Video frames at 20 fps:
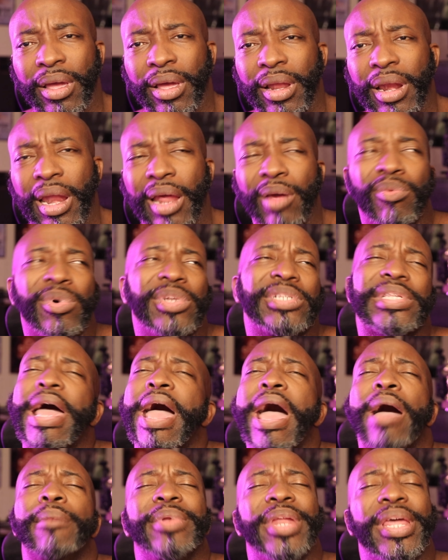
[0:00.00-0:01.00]
Like, what's
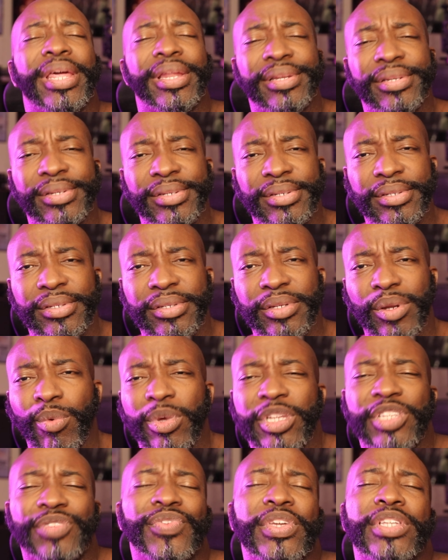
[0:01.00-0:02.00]
happening?
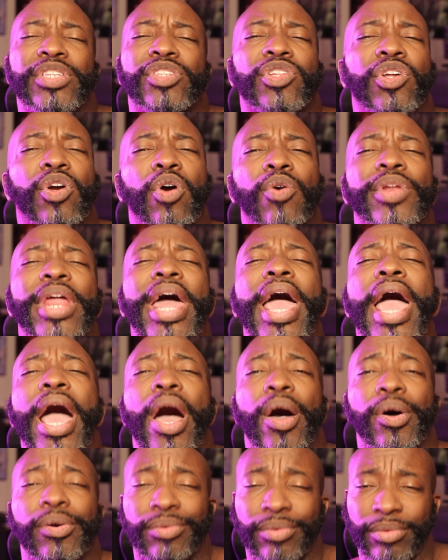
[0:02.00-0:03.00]
What's fenced to go
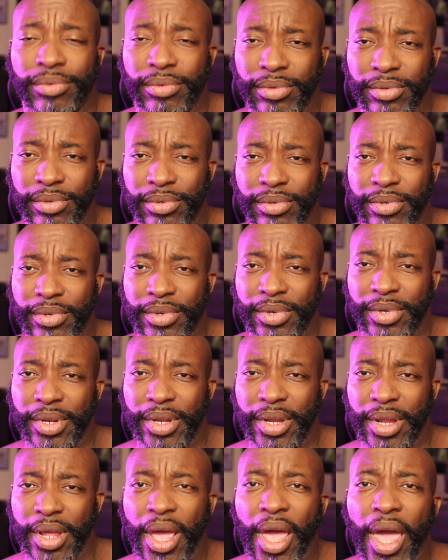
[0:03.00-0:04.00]
down?
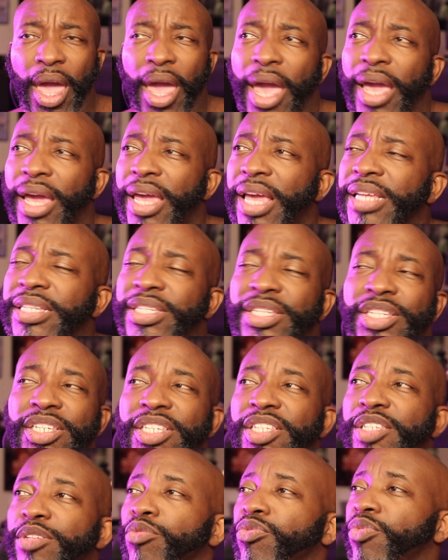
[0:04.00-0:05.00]
And Keith's
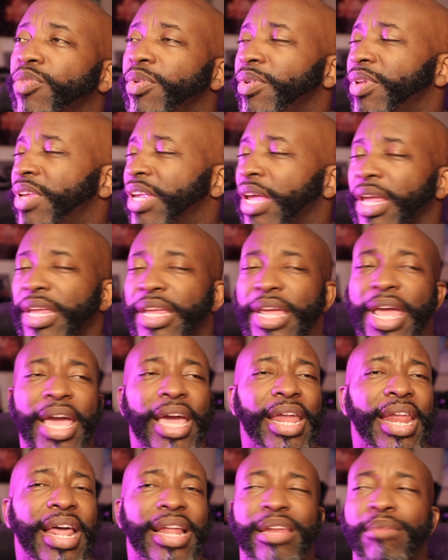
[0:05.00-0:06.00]
just
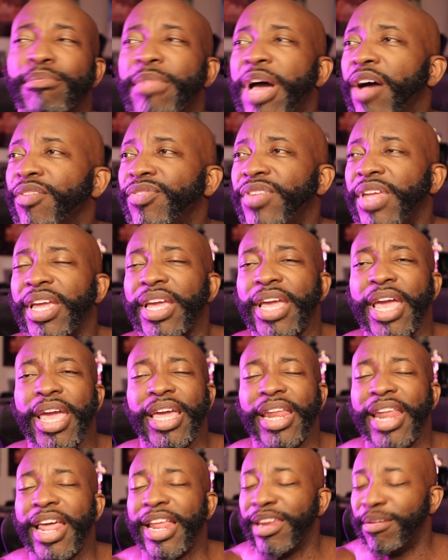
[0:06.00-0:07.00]
yin-yanging at the mouth,
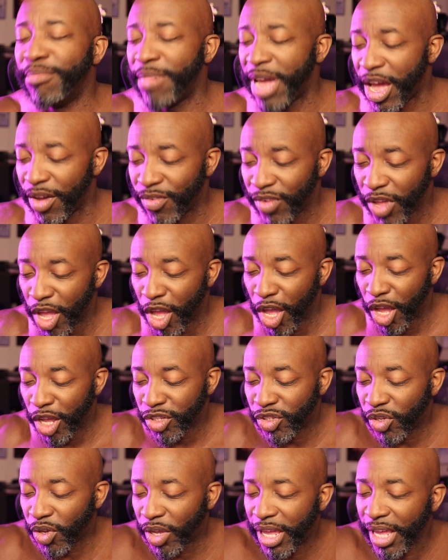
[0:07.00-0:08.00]
yin-yanging at the mouth.
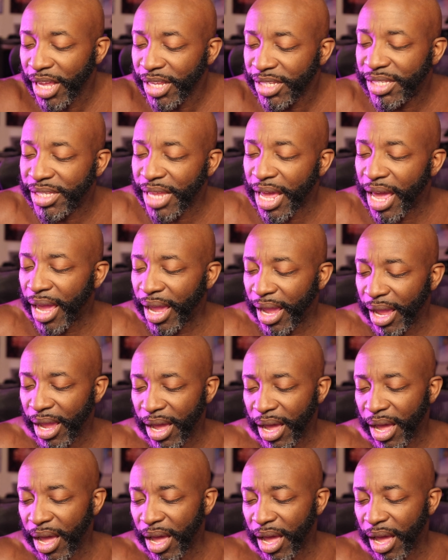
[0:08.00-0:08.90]
So Keith say, you